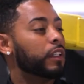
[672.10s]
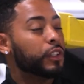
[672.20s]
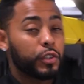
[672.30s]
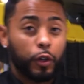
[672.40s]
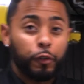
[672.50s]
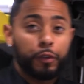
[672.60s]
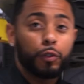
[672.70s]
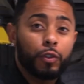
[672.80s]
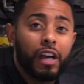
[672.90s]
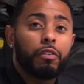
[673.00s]
So if you
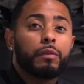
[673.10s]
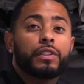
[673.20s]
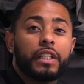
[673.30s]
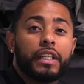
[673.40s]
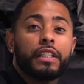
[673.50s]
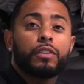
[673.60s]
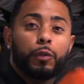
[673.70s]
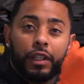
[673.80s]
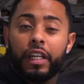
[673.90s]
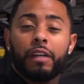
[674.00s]
drive a Mercedes
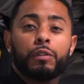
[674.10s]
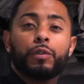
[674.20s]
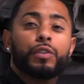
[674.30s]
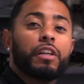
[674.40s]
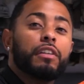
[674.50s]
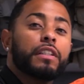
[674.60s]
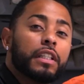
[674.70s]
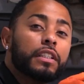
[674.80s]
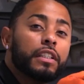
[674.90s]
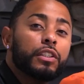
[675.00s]
with an
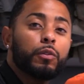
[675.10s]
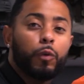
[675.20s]
M276 engine,